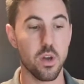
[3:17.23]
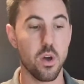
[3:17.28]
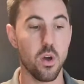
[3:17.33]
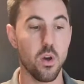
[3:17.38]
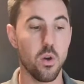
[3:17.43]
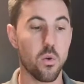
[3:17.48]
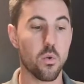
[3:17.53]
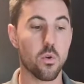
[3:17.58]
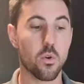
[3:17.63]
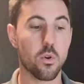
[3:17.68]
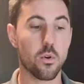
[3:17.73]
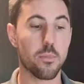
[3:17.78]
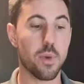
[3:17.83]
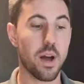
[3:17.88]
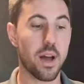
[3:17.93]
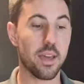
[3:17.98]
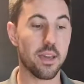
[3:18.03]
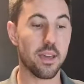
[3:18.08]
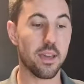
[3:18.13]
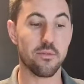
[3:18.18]
or
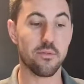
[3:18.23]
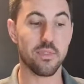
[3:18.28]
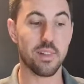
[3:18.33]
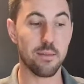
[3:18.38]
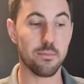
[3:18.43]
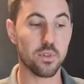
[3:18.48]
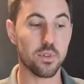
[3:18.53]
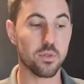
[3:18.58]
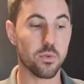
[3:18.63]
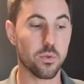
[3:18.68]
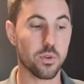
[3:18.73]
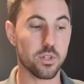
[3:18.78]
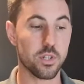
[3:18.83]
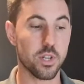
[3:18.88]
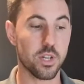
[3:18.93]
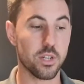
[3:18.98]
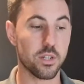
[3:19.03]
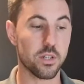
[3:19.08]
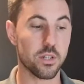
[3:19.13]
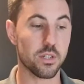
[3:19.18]
by inflammatory
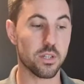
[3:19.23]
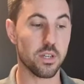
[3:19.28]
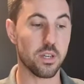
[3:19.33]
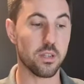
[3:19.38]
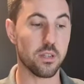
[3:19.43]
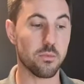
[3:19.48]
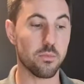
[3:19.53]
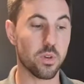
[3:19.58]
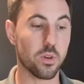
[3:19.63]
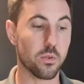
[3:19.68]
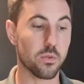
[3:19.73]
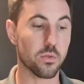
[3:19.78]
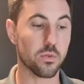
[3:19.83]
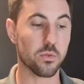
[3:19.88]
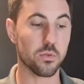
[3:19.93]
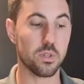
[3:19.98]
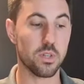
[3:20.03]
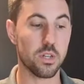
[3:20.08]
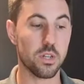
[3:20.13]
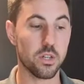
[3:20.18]
changes in the
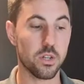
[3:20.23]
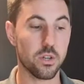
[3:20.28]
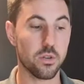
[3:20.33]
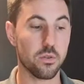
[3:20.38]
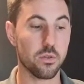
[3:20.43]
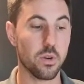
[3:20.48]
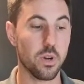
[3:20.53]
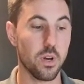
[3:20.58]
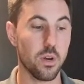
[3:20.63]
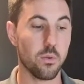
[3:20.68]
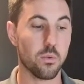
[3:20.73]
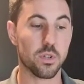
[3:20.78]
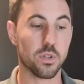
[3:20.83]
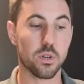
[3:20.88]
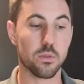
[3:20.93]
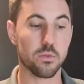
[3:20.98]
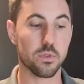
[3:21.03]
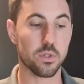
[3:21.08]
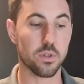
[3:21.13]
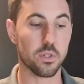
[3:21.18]
mucosal tissue, which can
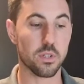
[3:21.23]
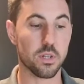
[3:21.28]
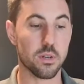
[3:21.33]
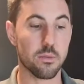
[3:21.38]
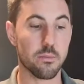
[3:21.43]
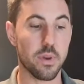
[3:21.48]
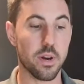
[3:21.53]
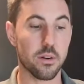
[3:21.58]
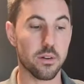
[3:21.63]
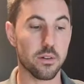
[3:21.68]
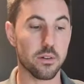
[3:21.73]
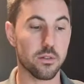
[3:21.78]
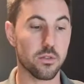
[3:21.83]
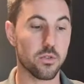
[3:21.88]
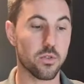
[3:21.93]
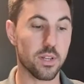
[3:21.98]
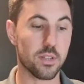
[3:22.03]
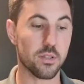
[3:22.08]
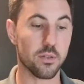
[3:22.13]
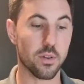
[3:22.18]
result in aberrant
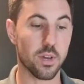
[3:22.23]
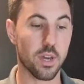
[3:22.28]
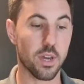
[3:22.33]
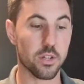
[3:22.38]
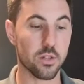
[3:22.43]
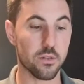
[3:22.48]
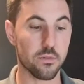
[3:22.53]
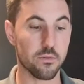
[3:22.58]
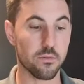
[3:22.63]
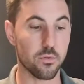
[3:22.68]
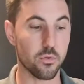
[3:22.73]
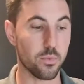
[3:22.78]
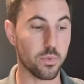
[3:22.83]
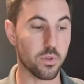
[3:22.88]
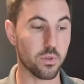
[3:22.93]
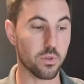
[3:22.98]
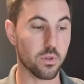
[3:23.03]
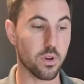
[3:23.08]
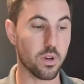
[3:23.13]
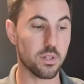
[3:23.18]
translocation of
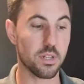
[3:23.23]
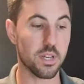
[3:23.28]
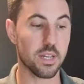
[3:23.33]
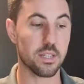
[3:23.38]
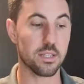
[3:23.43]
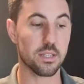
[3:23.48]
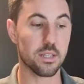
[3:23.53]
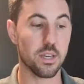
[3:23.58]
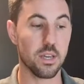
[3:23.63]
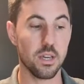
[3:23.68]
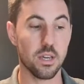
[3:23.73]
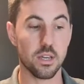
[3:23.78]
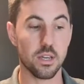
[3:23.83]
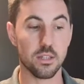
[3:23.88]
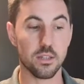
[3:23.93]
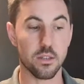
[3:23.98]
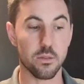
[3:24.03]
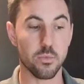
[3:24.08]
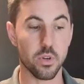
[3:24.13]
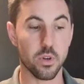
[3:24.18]
luminal contents into
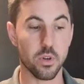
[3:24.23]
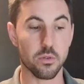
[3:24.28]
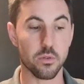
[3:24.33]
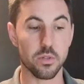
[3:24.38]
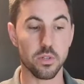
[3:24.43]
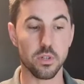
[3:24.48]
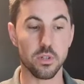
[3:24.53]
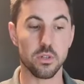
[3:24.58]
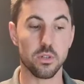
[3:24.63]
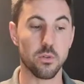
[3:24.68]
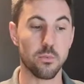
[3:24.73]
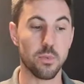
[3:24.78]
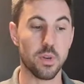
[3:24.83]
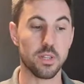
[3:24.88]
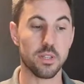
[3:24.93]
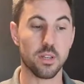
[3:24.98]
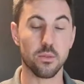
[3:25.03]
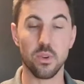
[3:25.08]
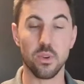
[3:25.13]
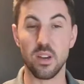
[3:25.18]
the mucosa. So
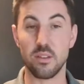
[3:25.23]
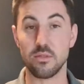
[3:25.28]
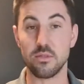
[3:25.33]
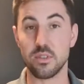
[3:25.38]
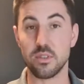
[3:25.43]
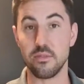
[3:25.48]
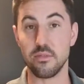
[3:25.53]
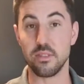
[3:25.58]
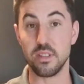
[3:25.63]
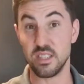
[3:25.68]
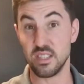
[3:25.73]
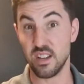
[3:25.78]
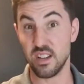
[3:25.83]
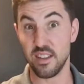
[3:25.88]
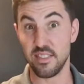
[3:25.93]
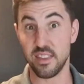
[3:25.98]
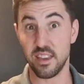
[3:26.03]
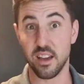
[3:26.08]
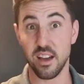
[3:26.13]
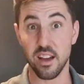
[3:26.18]
basically we have stuff inside
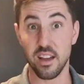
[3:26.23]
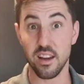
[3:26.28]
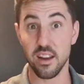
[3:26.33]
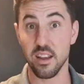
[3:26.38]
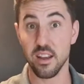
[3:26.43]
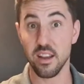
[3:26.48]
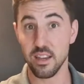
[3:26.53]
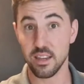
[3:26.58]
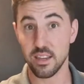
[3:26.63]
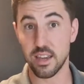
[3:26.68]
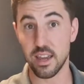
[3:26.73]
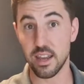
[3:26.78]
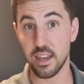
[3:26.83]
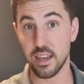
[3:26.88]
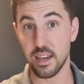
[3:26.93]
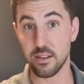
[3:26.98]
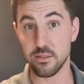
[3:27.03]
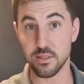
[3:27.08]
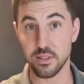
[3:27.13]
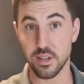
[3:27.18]
the gut getting
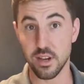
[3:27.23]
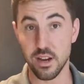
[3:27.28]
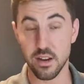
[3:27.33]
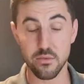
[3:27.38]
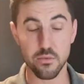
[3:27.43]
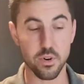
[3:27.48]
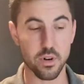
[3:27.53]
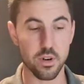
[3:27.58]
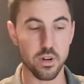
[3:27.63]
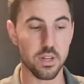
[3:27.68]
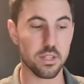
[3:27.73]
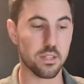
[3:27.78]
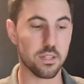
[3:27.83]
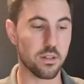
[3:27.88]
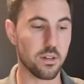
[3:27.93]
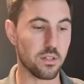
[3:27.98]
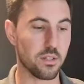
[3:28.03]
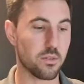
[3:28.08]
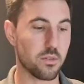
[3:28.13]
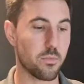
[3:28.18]
outside where it's
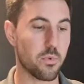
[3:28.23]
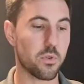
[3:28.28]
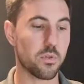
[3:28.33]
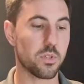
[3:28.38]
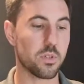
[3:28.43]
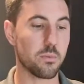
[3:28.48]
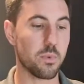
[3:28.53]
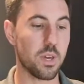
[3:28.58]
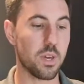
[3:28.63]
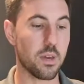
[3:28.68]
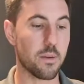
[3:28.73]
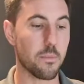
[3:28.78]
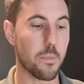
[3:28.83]
not supposed to be.